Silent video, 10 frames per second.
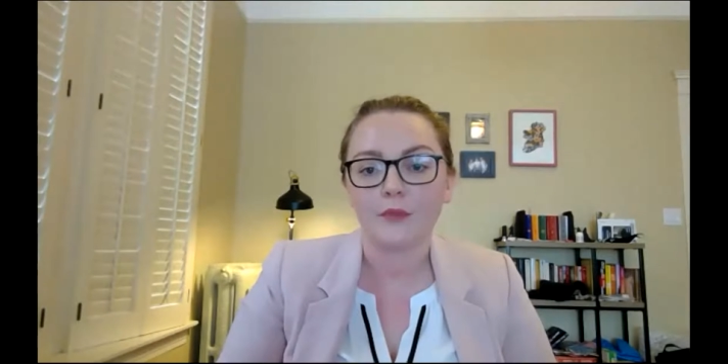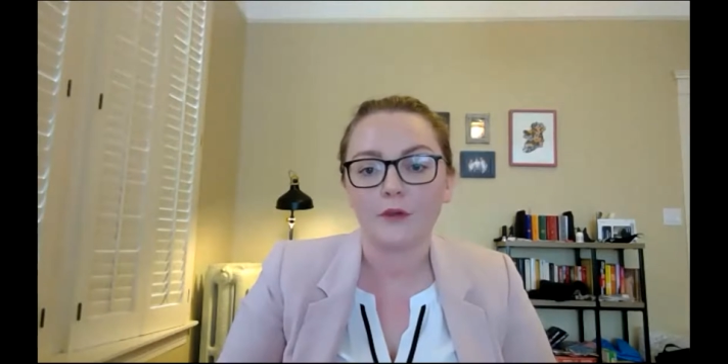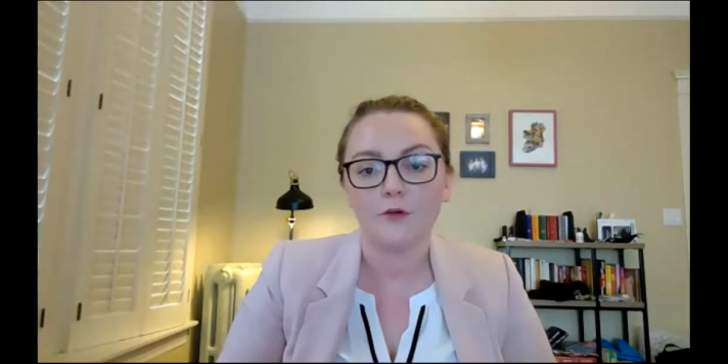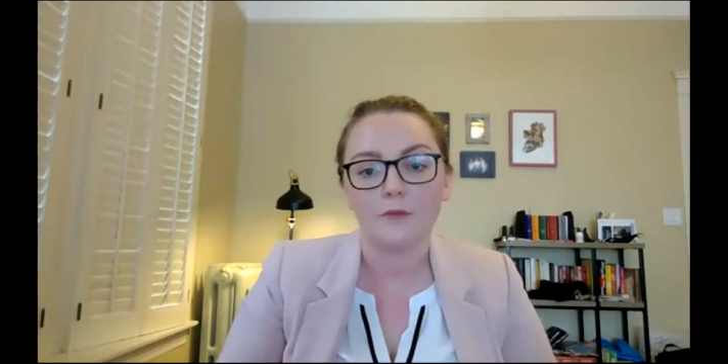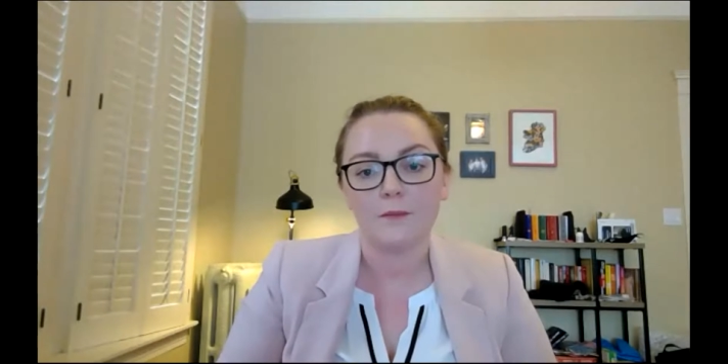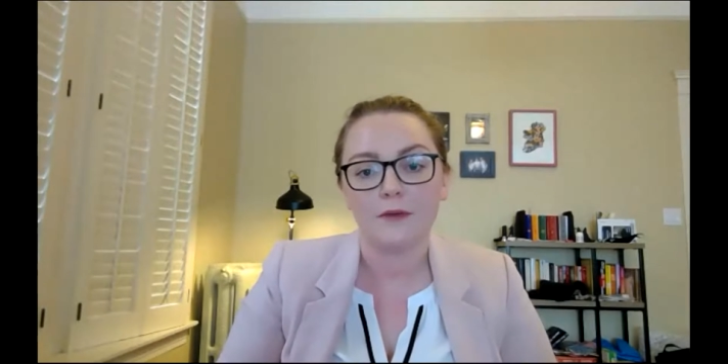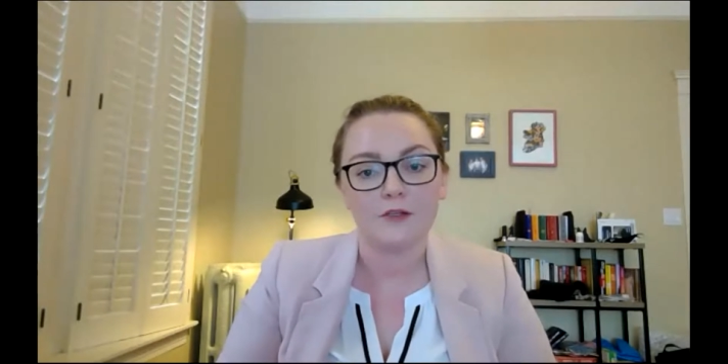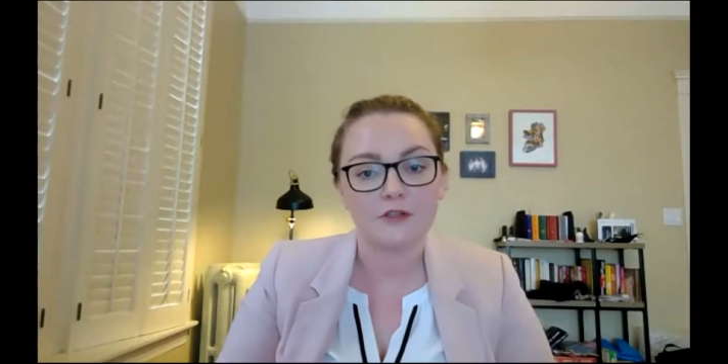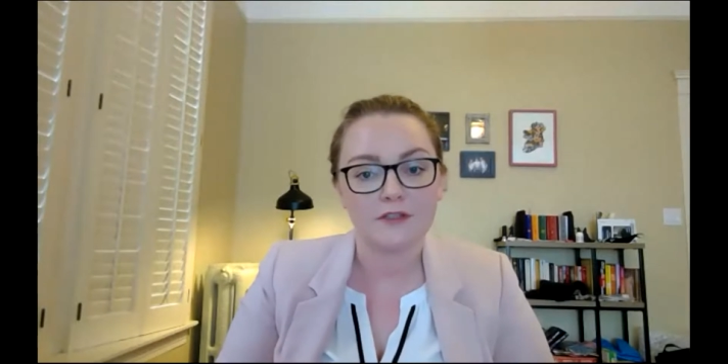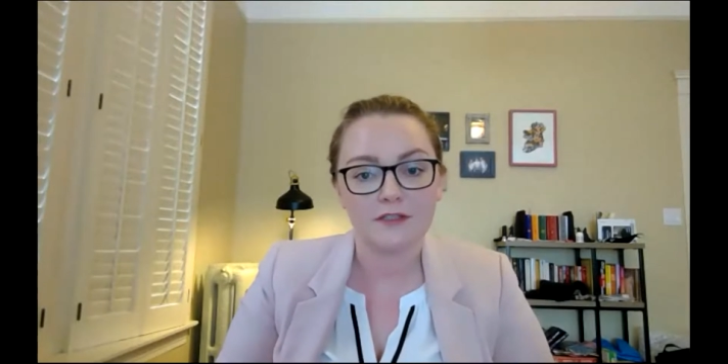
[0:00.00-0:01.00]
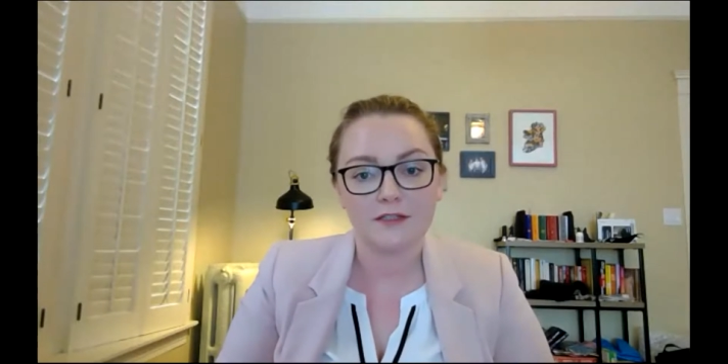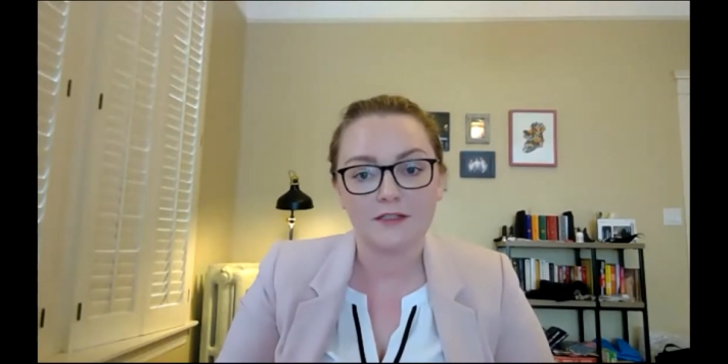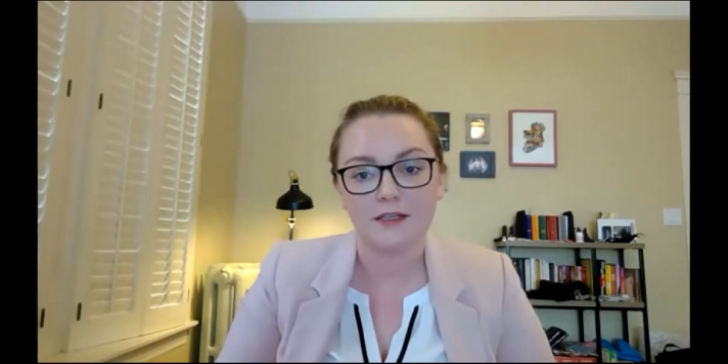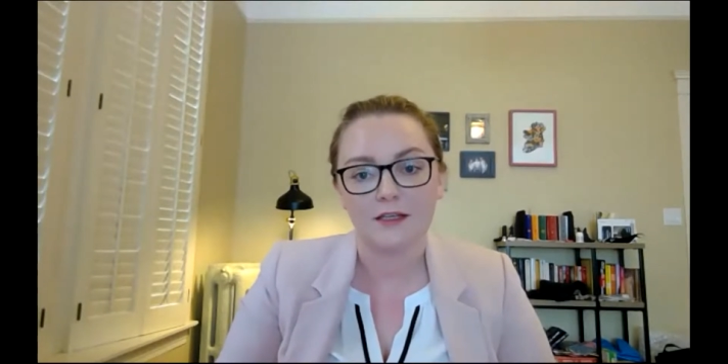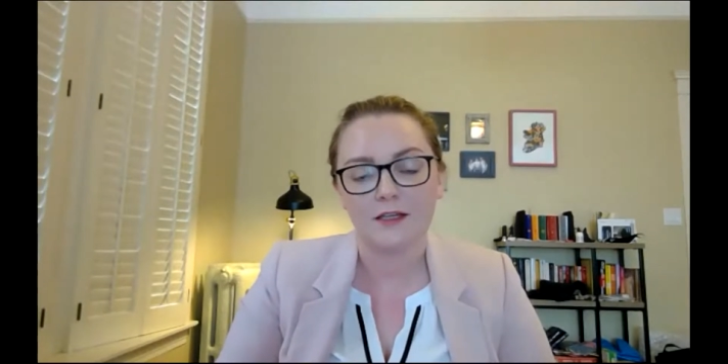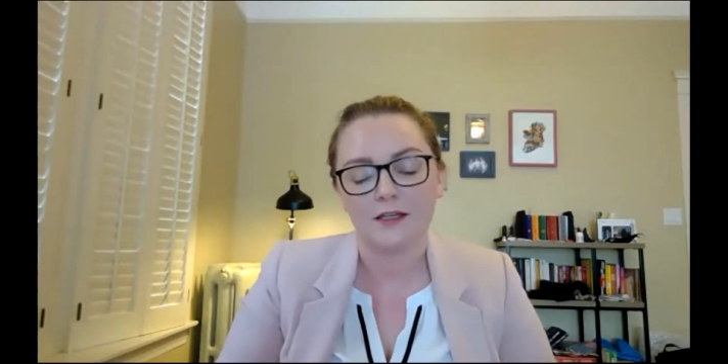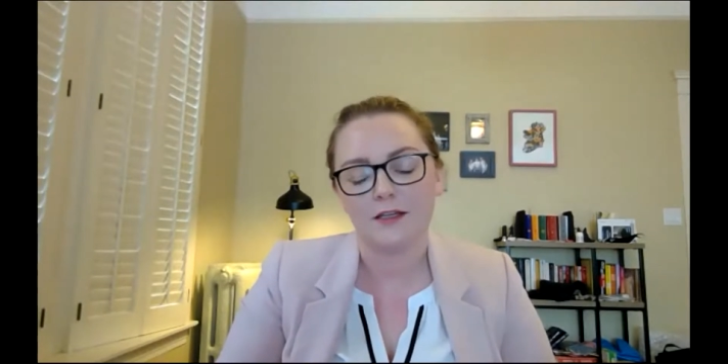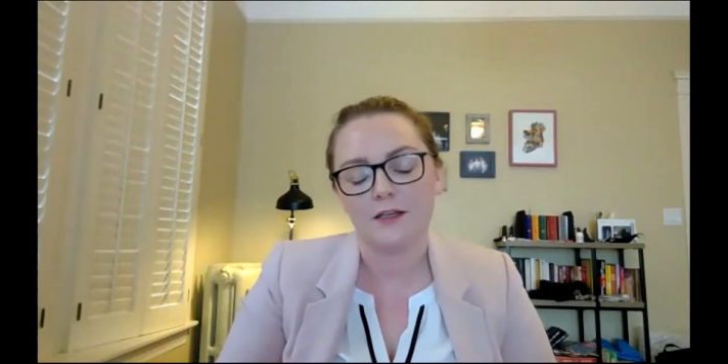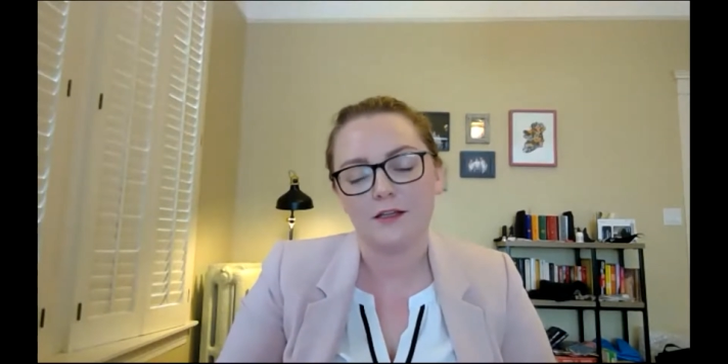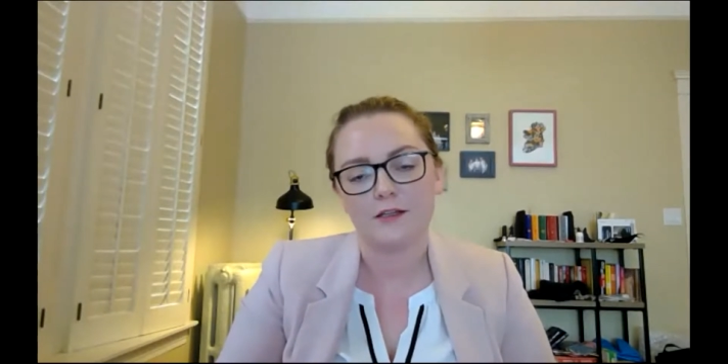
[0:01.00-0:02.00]
who might be interested
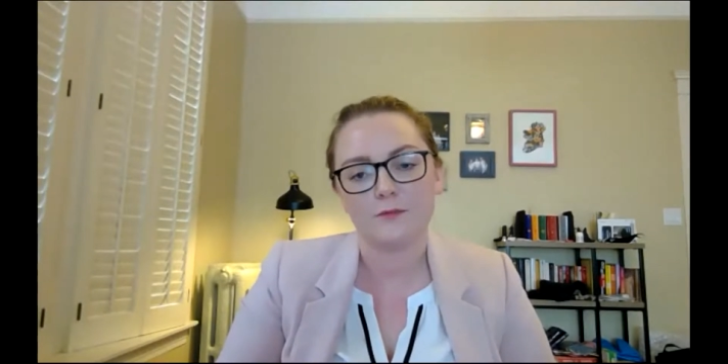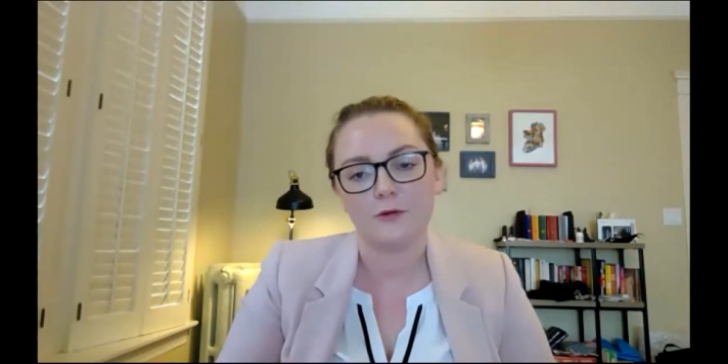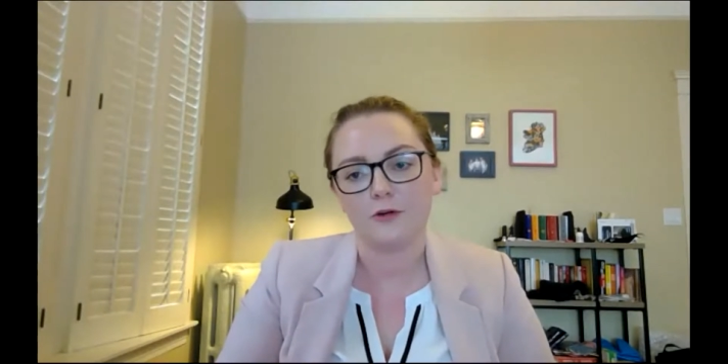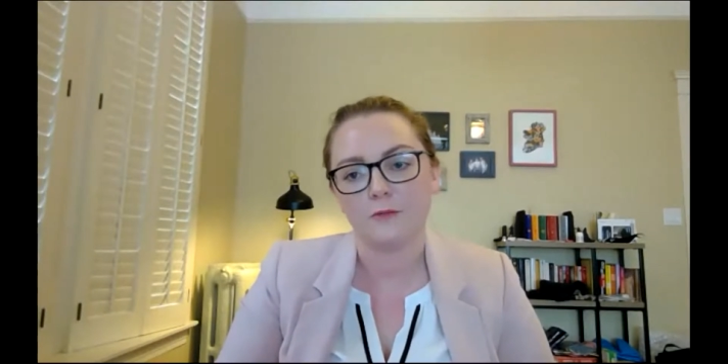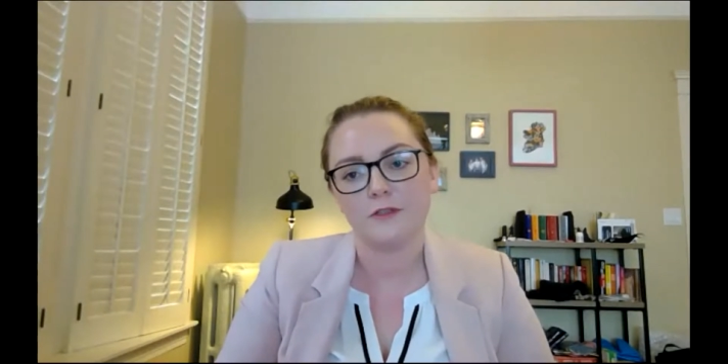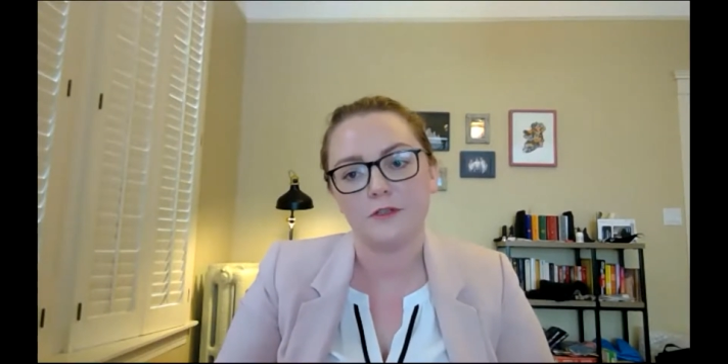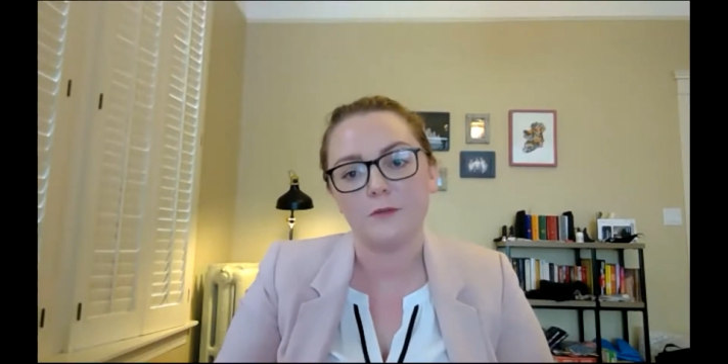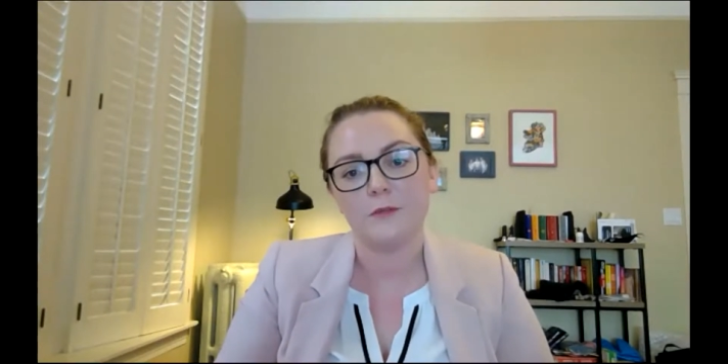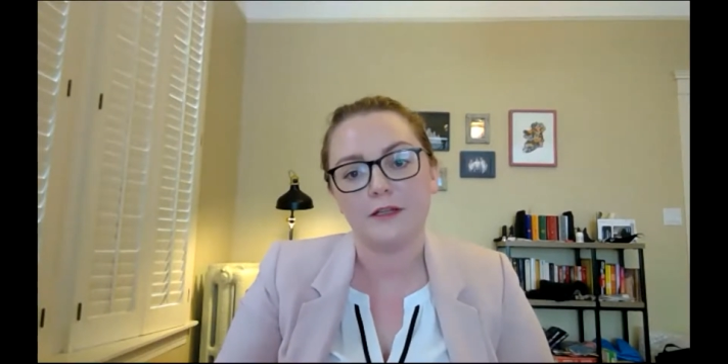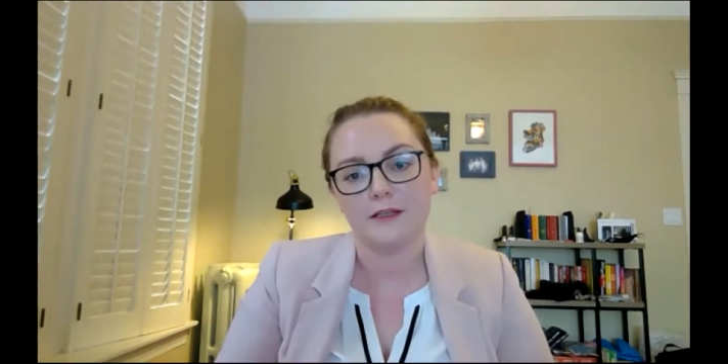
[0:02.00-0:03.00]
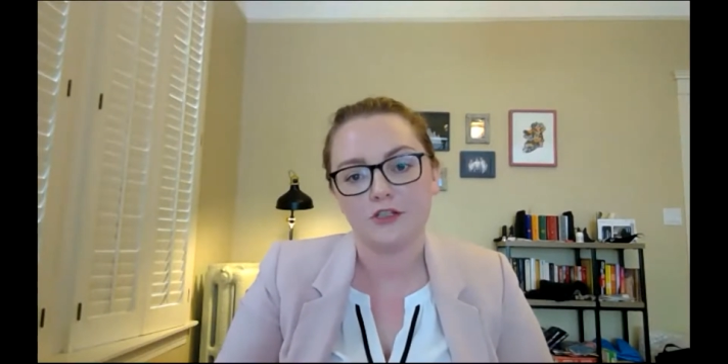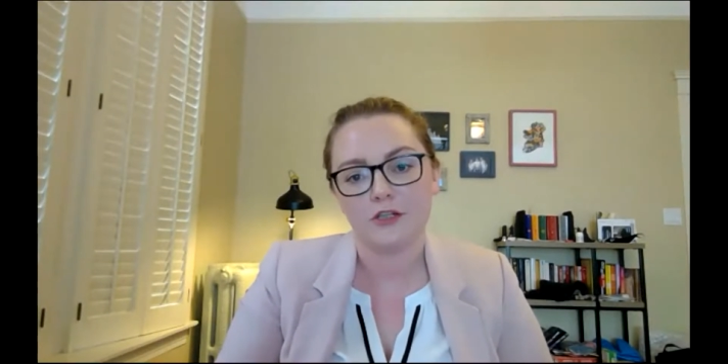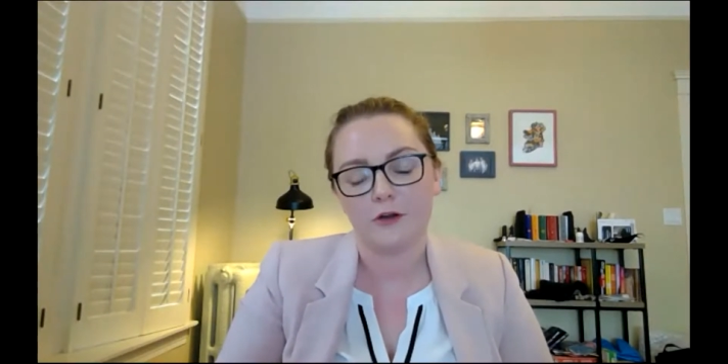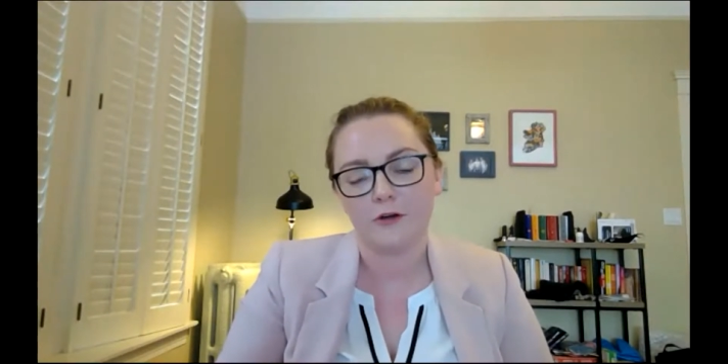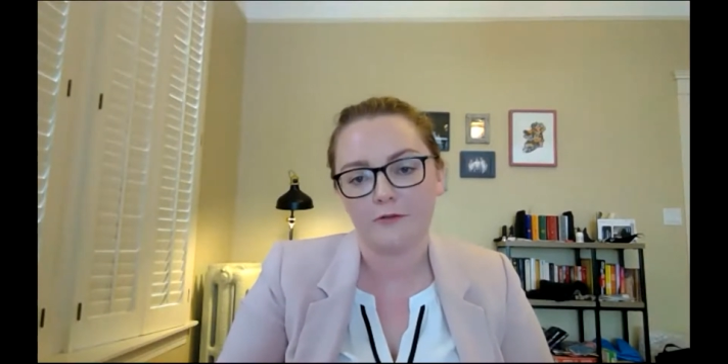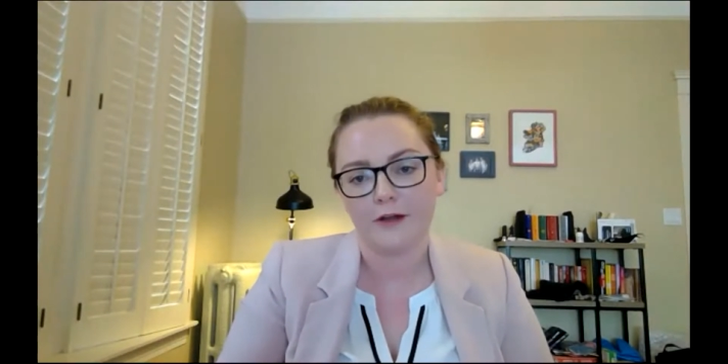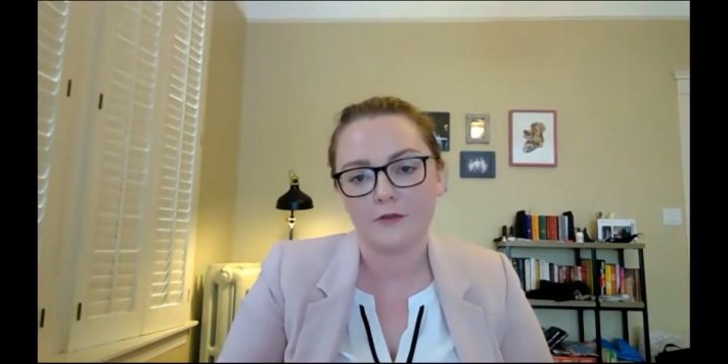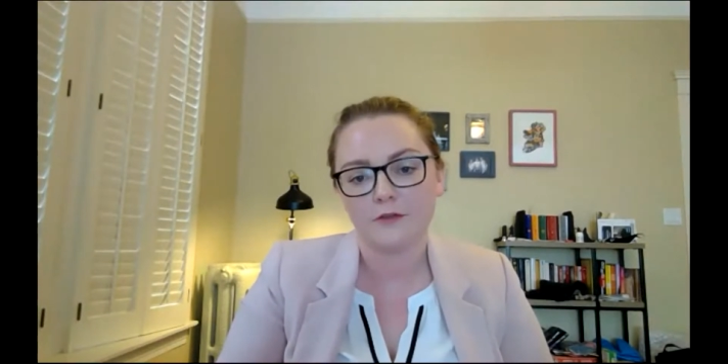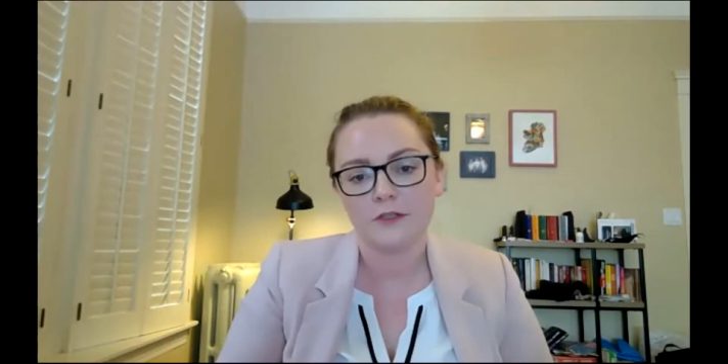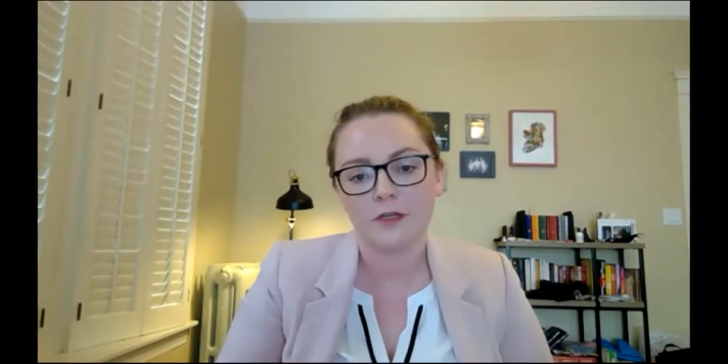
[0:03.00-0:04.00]
in this program to please share it
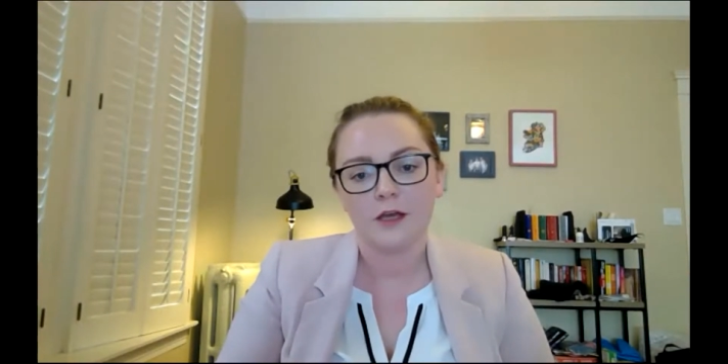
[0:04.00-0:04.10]
around.